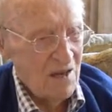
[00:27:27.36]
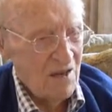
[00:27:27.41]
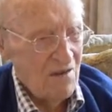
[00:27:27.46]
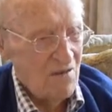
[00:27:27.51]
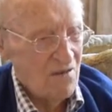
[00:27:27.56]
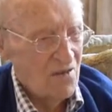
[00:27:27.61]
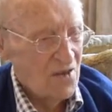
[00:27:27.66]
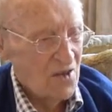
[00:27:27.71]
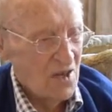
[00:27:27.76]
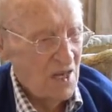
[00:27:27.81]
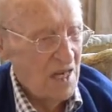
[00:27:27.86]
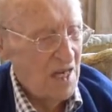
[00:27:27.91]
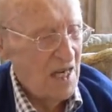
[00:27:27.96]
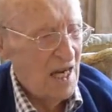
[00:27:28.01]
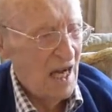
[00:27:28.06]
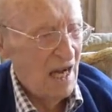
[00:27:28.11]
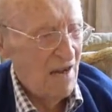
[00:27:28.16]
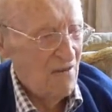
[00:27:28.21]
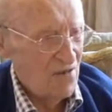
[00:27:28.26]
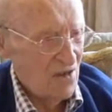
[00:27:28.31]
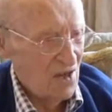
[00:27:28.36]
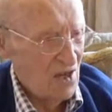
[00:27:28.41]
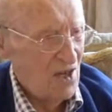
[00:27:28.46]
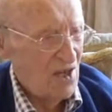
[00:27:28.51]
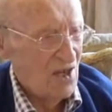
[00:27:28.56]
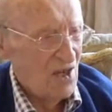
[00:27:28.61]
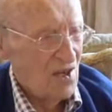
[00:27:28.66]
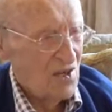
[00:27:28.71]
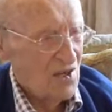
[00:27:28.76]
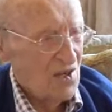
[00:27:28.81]
for three and a half
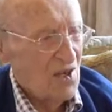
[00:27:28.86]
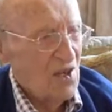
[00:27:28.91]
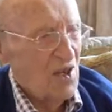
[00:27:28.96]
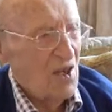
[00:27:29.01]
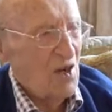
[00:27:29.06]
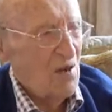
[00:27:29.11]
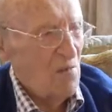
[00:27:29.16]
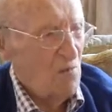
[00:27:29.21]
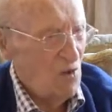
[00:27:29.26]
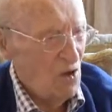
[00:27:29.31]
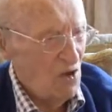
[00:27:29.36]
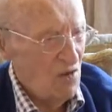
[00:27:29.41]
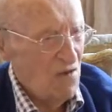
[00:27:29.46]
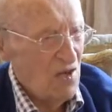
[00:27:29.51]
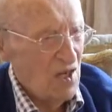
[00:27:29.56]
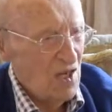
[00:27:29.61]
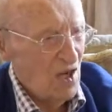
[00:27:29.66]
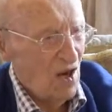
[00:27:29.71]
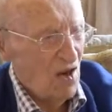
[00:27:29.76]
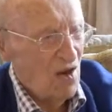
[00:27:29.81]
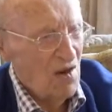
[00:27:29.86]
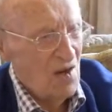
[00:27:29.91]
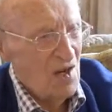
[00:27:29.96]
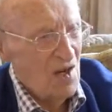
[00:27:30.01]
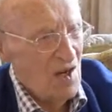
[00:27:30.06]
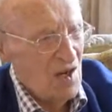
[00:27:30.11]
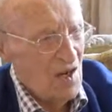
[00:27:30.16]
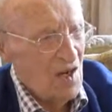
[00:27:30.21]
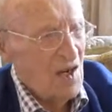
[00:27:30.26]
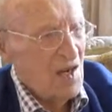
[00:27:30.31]
years, moving
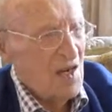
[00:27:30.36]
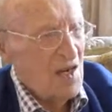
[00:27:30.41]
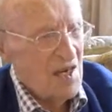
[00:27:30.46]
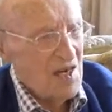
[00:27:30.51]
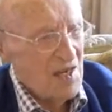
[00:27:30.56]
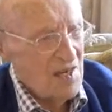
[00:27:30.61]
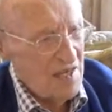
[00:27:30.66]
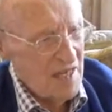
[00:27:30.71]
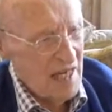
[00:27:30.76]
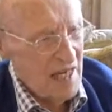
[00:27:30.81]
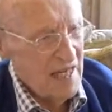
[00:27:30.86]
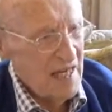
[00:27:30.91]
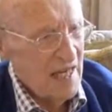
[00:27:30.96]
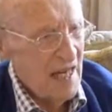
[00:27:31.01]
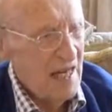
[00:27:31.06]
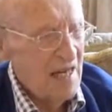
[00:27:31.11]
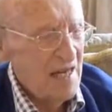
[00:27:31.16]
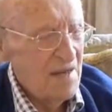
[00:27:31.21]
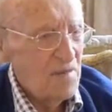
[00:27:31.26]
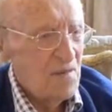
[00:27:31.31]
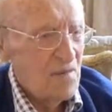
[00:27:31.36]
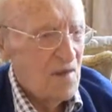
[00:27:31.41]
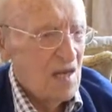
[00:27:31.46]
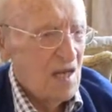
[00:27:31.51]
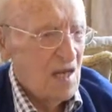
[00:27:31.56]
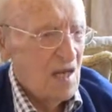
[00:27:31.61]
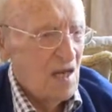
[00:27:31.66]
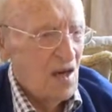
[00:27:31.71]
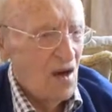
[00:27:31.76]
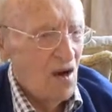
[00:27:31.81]
on, digging,
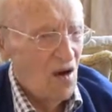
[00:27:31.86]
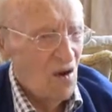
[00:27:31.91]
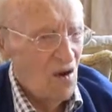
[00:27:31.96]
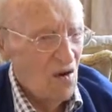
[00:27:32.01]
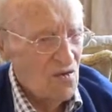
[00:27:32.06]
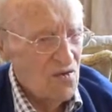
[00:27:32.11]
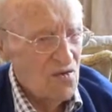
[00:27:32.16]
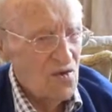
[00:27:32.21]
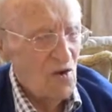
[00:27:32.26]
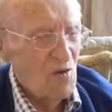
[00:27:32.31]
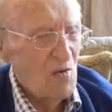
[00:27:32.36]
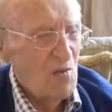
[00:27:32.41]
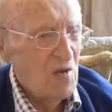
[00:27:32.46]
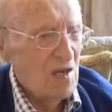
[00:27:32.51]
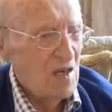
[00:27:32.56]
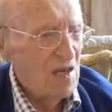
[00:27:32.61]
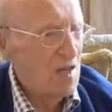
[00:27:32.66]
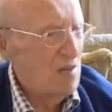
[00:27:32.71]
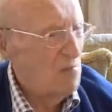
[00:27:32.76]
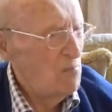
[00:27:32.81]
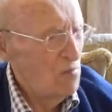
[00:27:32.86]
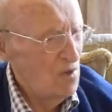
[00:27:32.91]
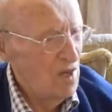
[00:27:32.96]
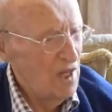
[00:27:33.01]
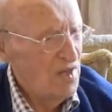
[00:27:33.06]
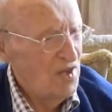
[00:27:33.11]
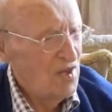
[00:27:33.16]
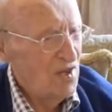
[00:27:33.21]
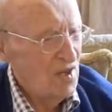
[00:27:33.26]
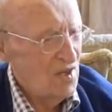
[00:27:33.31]
also building
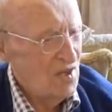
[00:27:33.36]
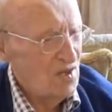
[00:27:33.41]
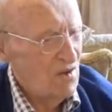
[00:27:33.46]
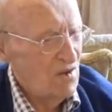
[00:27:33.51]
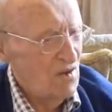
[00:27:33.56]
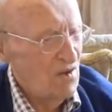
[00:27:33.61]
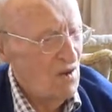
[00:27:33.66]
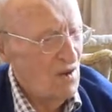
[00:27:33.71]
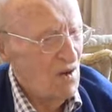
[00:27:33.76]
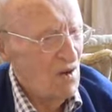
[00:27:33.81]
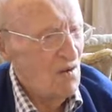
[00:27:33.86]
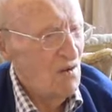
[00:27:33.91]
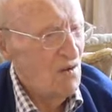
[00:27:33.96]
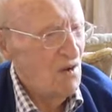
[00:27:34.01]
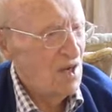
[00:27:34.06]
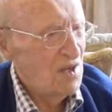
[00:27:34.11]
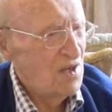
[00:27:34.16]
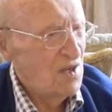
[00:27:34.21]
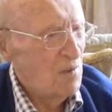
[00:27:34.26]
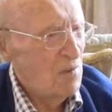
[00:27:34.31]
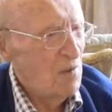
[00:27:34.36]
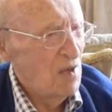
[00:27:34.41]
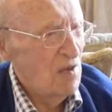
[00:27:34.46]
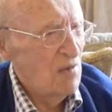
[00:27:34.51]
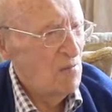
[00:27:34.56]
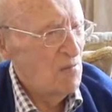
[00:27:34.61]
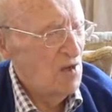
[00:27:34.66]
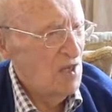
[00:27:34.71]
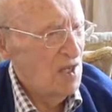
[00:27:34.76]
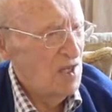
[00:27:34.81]
bridges. Uh, we had to
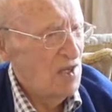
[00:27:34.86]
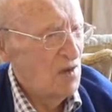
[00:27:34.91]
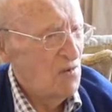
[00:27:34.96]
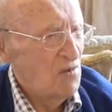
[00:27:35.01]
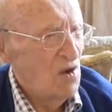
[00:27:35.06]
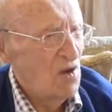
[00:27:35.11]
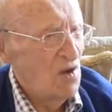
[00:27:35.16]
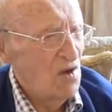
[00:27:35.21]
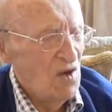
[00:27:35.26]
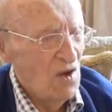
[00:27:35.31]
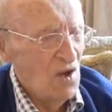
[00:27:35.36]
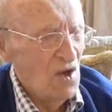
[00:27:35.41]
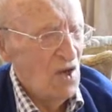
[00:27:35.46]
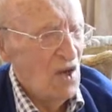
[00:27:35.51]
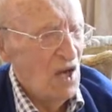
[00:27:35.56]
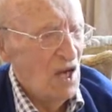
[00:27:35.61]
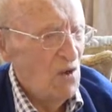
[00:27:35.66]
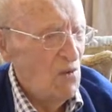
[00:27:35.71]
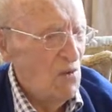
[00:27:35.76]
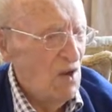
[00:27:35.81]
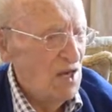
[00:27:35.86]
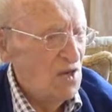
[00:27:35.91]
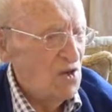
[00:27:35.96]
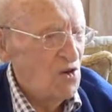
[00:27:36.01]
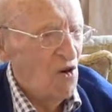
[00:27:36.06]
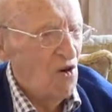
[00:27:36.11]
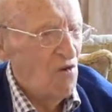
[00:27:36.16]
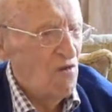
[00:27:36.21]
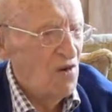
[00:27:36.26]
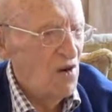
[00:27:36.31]
build bridges. Well, it
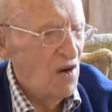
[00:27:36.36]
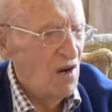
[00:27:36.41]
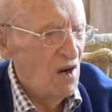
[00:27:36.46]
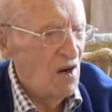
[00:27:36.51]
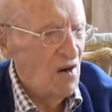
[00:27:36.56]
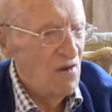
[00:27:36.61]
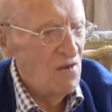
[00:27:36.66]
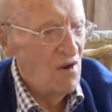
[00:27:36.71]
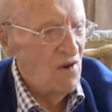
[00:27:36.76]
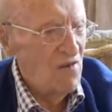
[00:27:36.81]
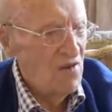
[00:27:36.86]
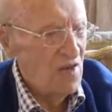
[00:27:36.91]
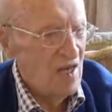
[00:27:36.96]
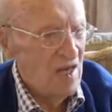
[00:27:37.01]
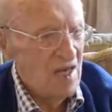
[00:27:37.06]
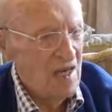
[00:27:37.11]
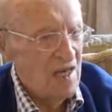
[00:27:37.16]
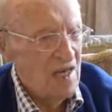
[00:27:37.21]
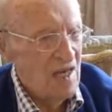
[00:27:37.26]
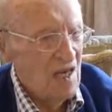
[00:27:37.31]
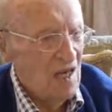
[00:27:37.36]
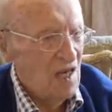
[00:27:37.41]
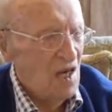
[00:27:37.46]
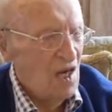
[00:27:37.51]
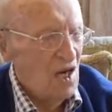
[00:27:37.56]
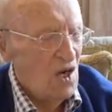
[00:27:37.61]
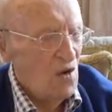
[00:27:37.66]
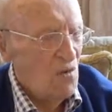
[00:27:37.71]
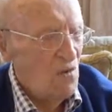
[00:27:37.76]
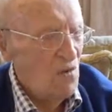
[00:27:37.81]
went over a ravine.
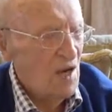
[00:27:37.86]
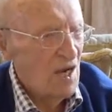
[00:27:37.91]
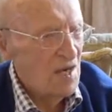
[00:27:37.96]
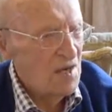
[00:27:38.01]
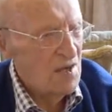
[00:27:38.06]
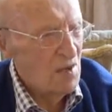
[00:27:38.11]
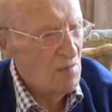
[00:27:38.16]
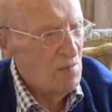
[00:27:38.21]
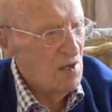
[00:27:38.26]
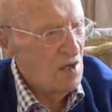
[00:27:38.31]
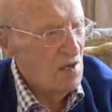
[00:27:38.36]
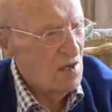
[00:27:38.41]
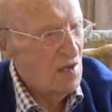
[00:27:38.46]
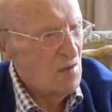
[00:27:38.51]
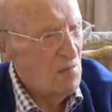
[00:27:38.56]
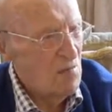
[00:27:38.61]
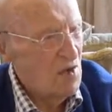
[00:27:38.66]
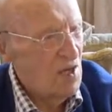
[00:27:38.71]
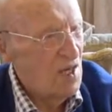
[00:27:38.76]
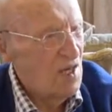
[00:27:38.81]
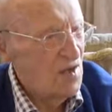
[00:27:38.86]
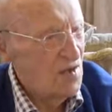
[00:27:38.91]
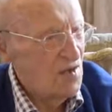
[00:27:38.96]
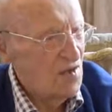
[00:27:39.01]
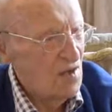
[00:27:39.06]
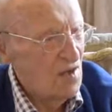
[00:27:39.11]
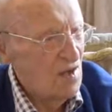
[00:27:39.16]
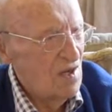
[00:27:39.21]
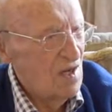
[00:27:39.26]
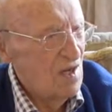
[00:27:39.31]
We had to build a
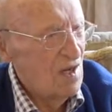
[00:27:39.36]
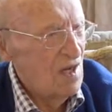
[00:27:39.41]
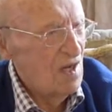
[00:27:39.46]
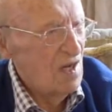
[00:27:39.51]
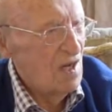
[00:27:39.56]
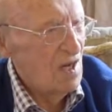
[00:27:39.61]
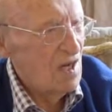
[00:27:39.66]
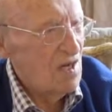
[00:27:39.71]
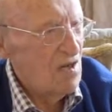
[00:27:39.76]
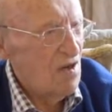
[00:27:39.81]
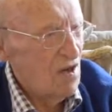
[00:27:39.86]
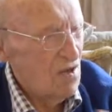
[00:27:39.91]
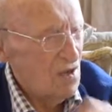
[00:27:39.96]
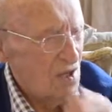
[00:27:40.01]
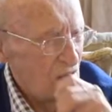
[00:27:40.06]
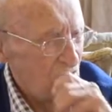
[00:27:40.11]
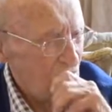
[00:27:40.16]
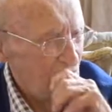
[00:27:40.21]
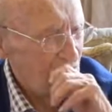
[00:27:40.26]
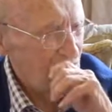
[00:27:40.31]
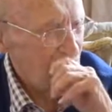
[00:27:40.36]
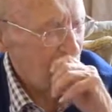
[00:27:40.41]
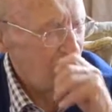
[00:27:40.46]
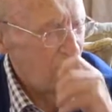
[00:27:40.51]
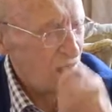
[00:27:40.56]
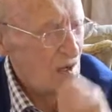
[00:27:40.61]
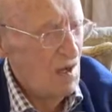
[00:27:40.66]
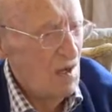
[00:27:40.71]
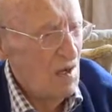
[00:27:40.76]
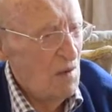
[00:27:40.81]
bridge across it, which was
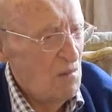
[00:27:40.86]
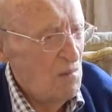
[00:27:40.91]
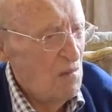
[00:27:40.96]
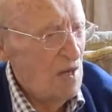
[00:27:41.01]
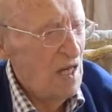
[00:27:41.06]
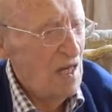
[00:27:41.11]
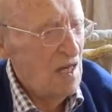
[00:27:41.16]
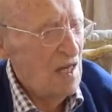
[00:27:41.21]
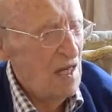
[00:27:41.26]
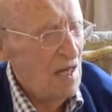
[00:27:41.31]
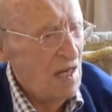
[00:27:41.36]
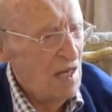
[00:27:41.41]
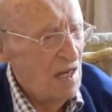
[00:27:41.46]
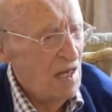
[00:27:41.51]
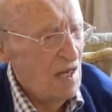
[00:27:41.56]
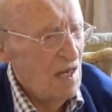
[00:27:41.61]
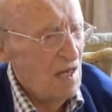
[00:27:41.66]
mainly